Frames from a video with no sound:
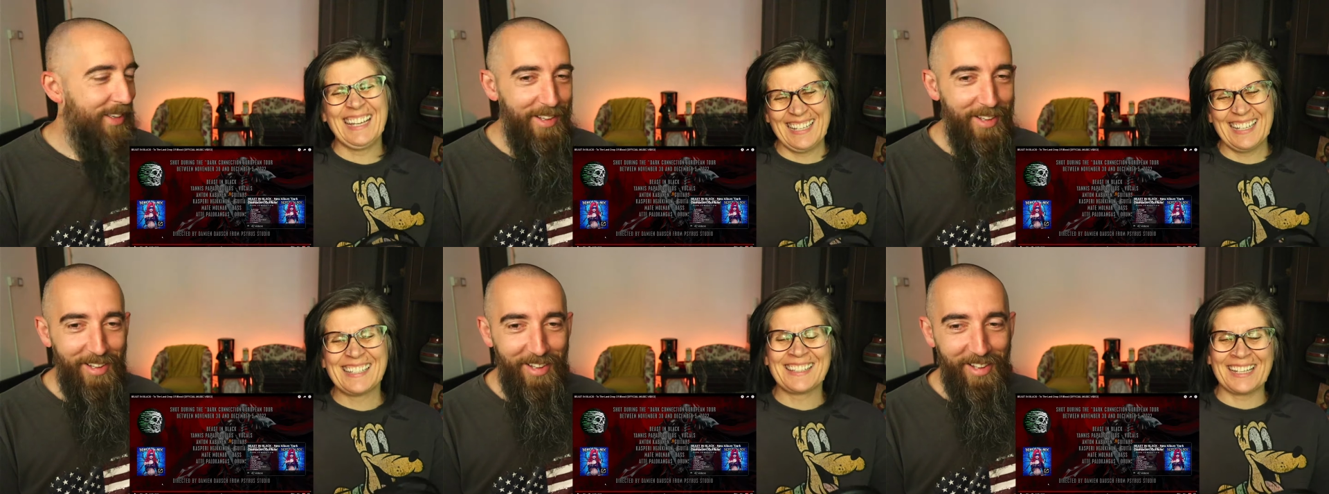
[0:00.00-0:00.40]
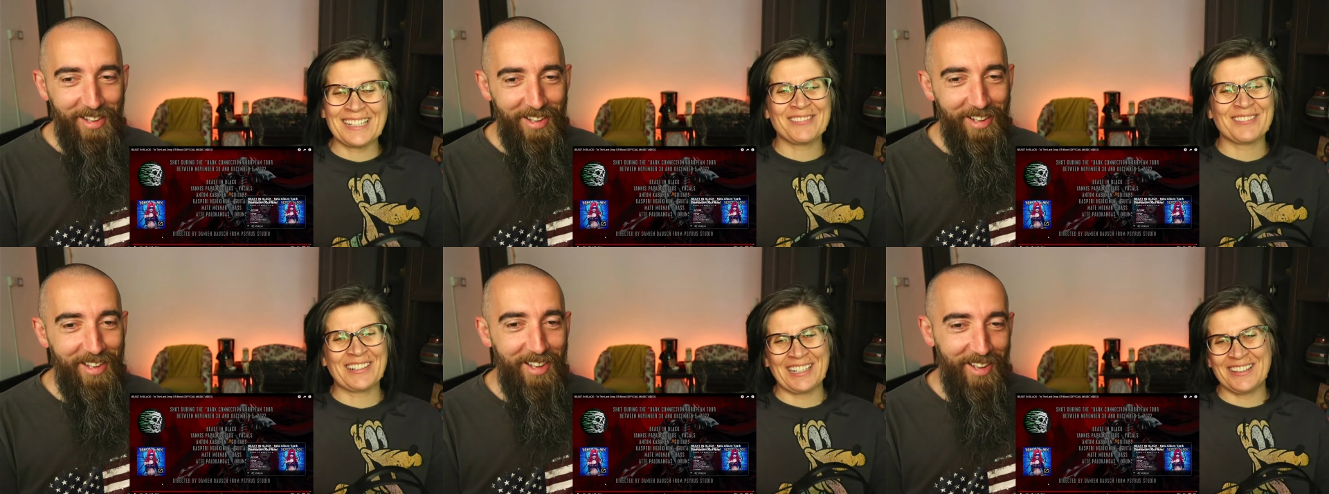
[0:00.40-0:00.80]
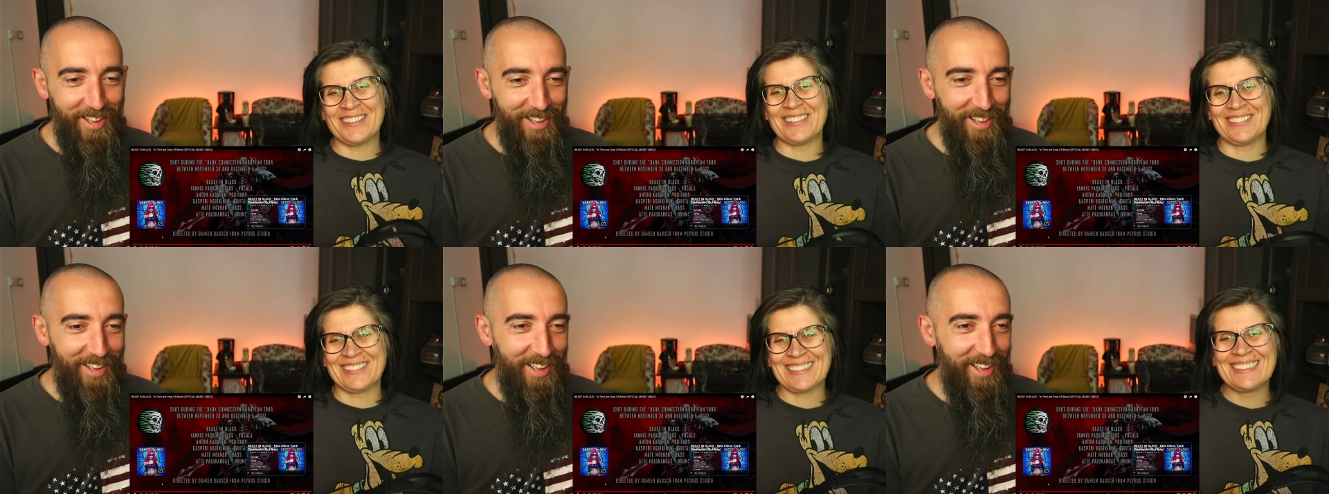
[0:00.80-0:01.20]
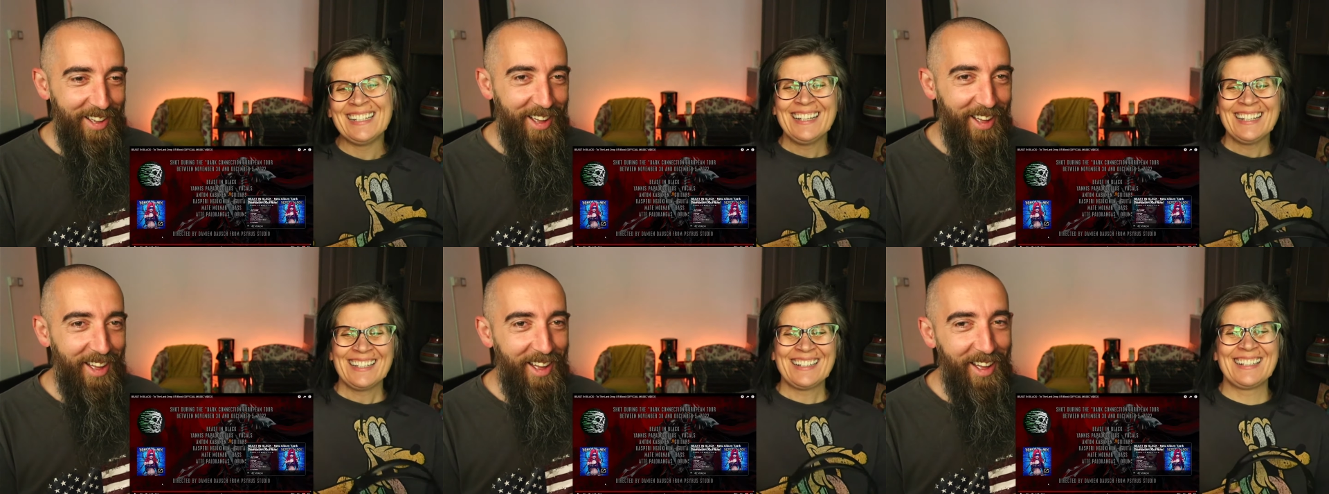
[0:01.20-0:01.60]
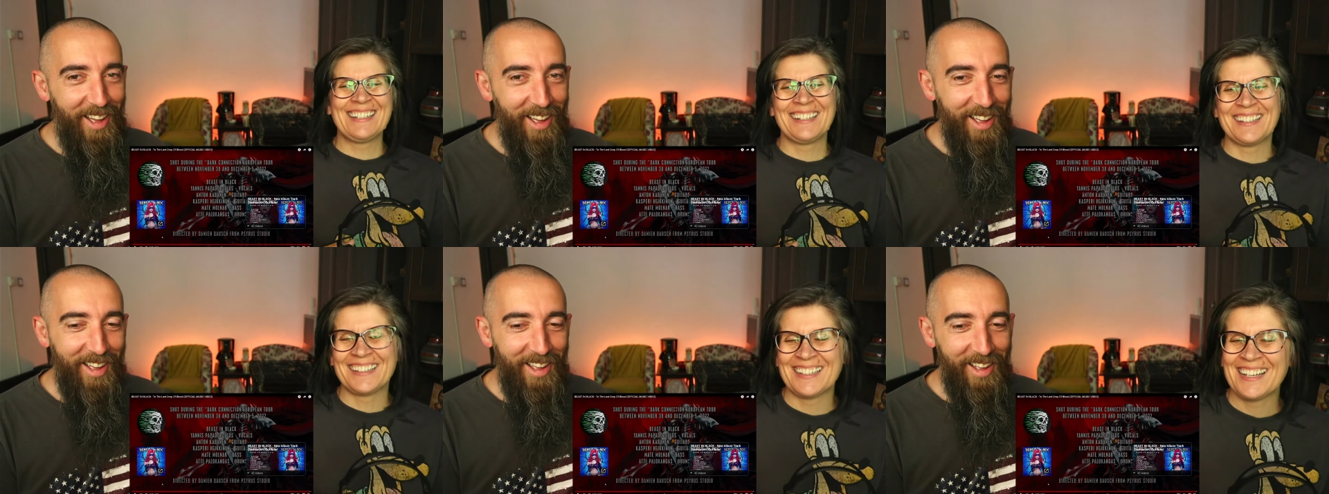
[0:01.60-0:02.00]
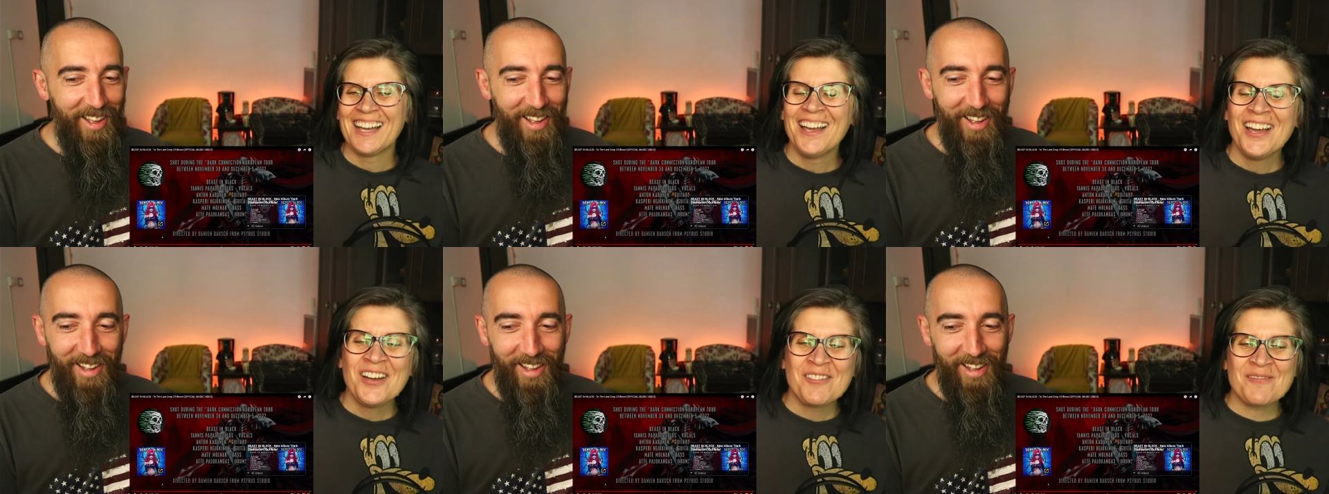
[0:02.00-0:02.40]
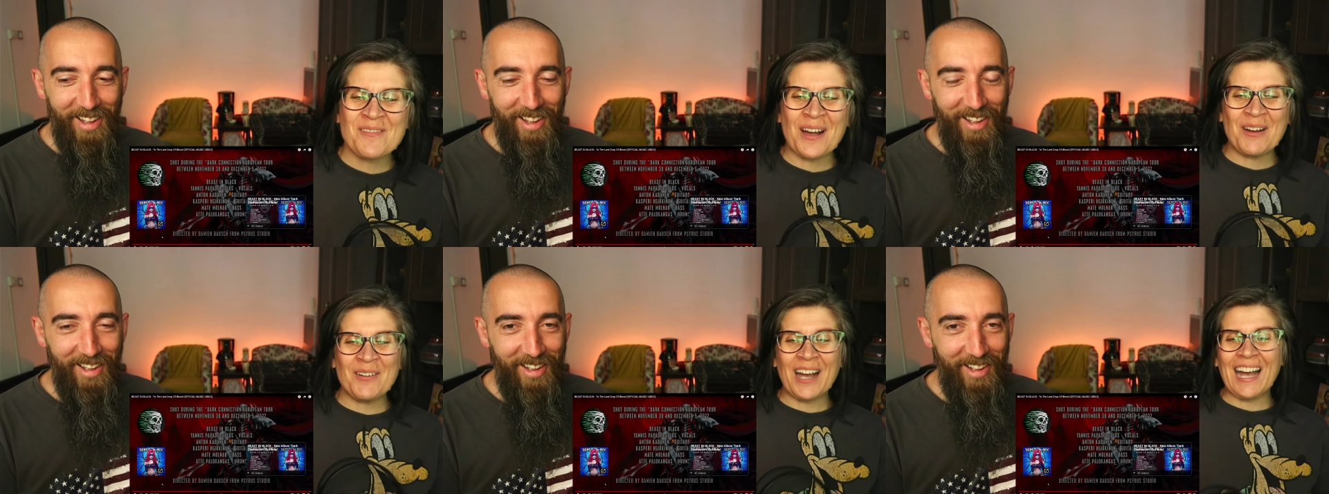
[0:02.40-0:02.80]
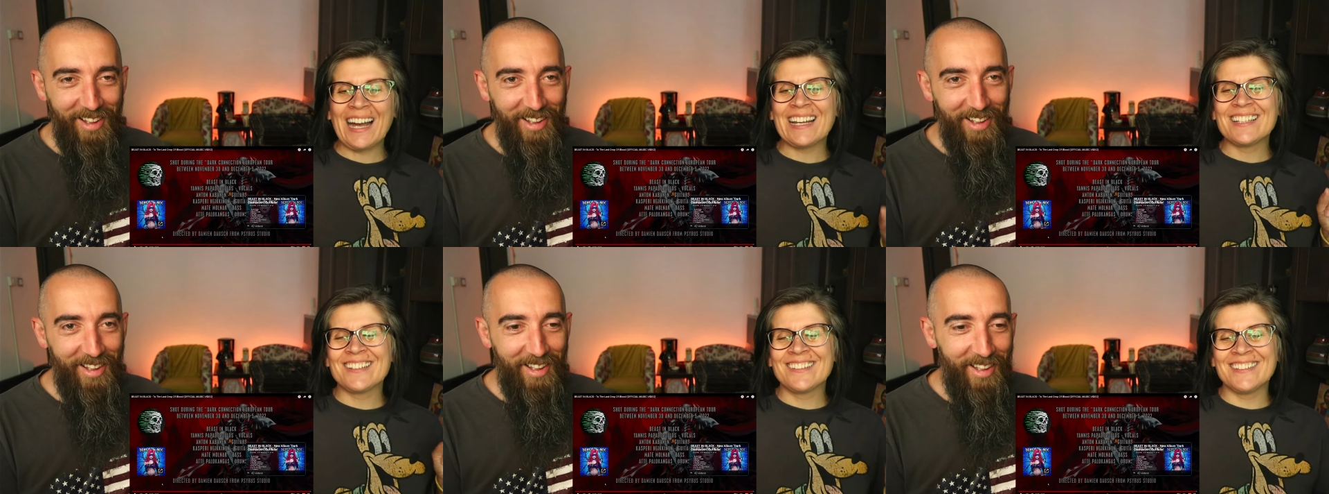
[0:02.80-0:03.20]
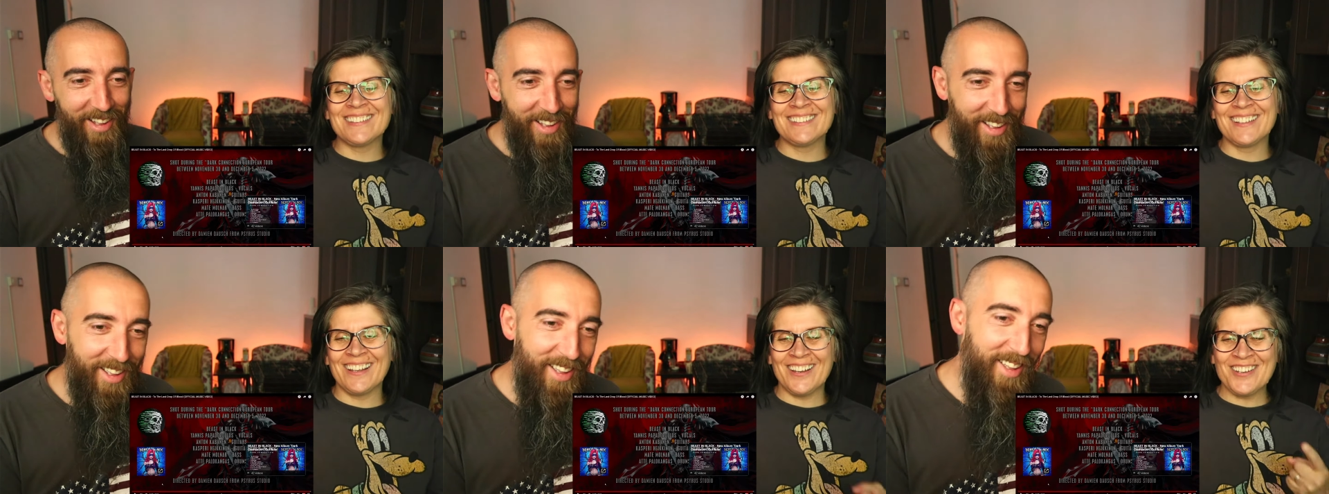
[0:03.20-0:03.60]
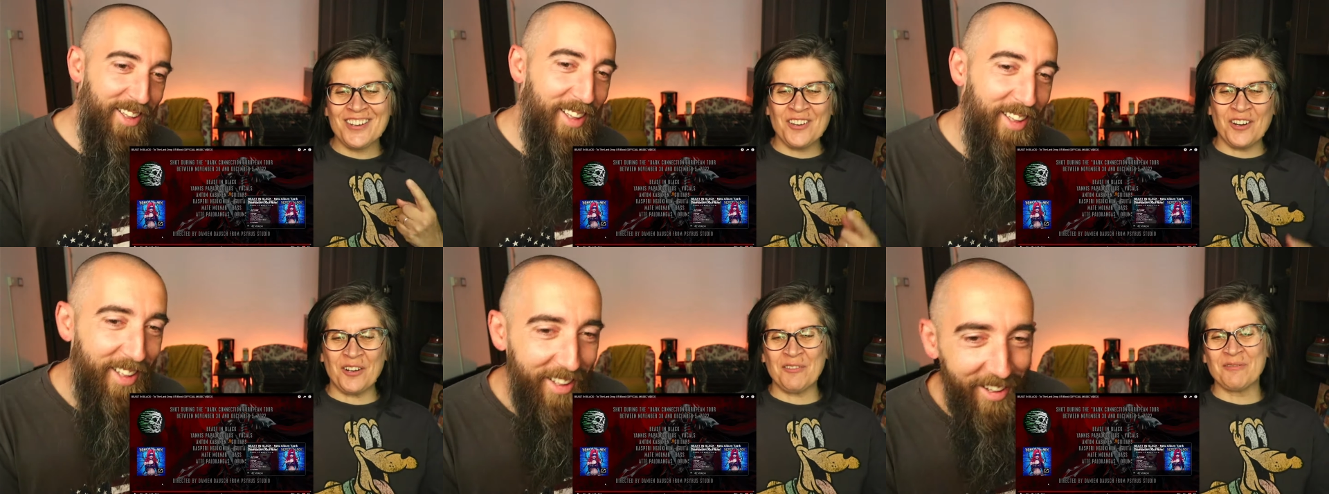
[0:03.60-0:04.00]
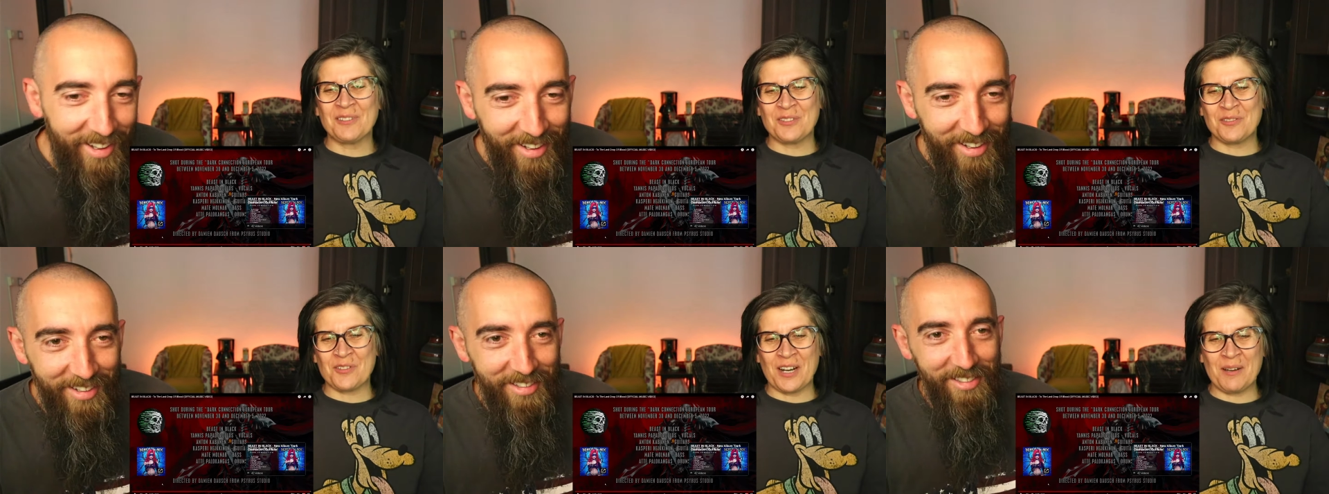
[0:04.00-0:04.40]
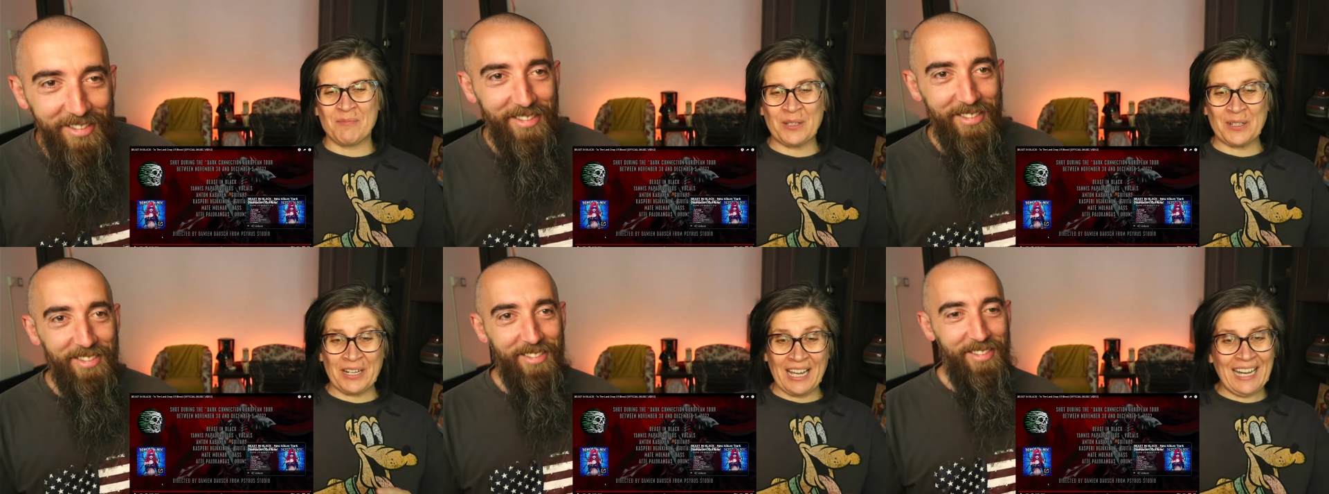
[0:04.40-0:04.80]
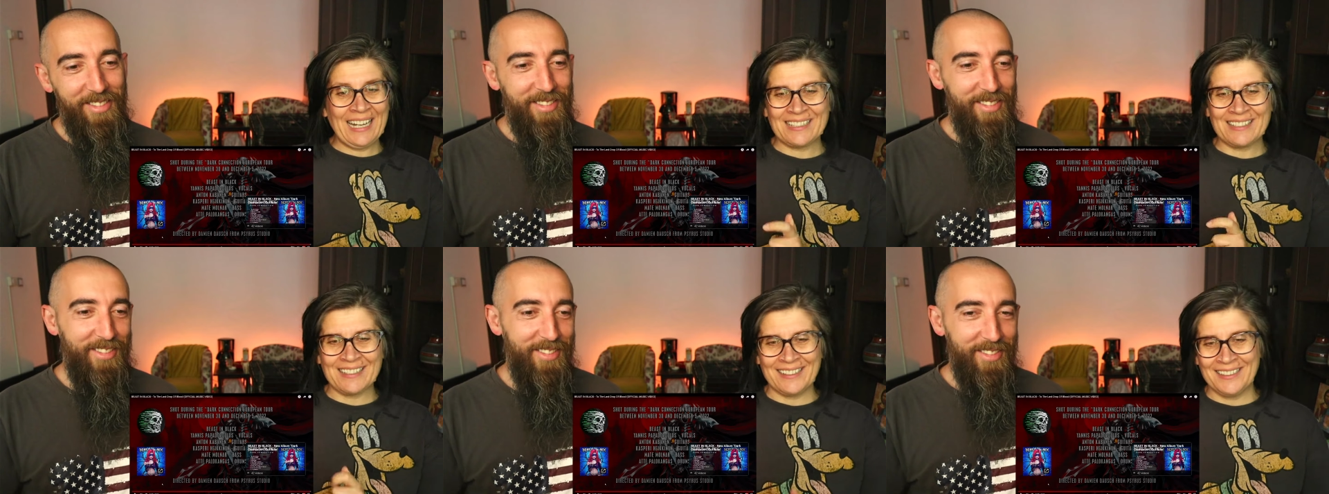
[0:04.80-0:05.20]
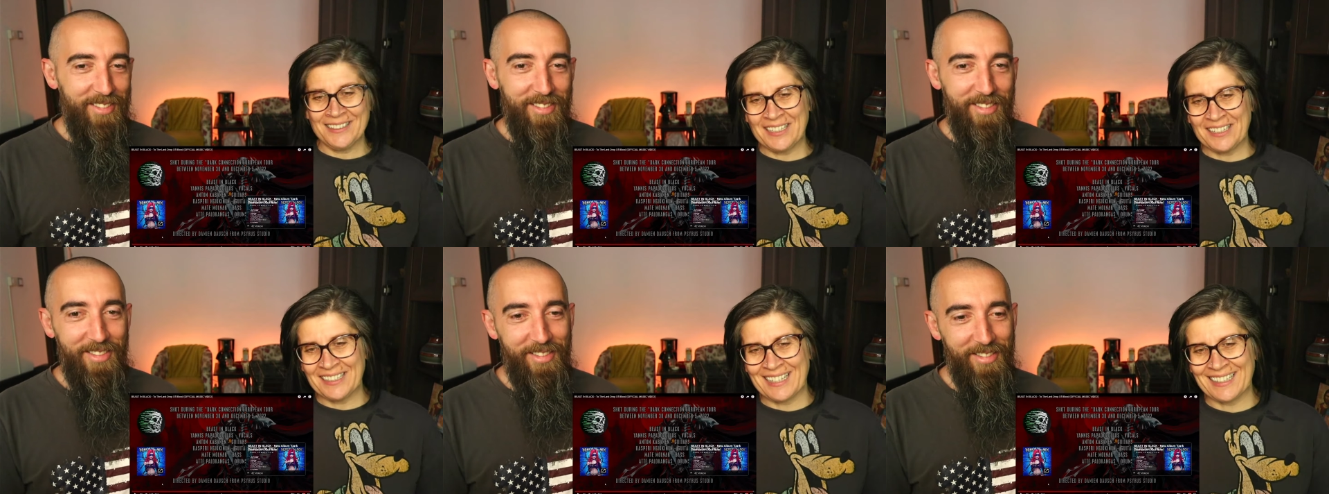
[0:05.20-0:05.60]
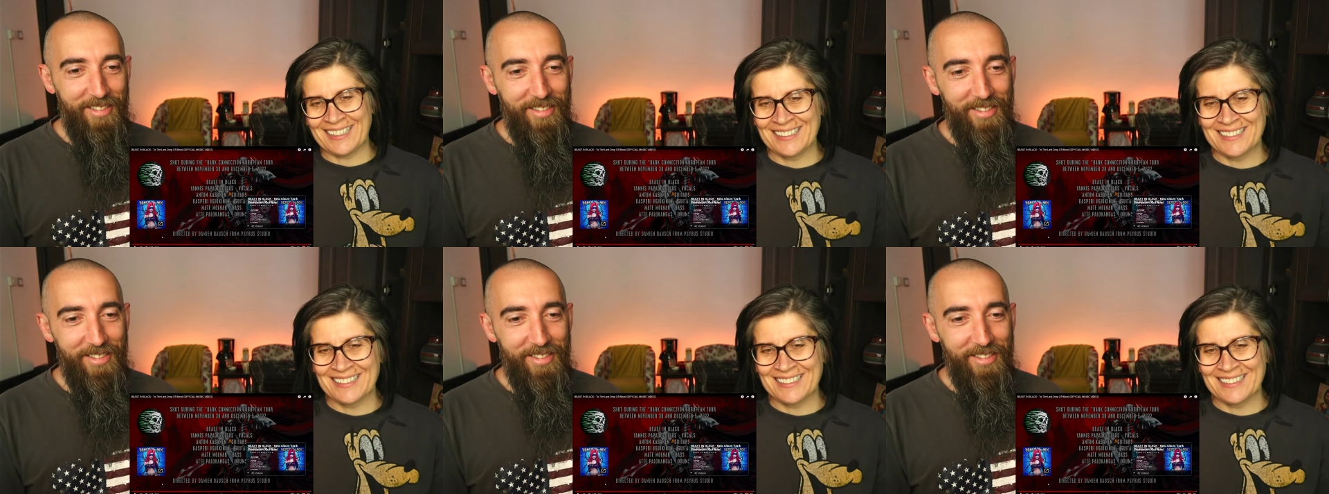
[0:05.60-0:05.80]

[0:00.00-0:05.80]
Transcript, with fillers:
Speaker 1: yeah, that's what I thought. wow, I did love the drummer Atte.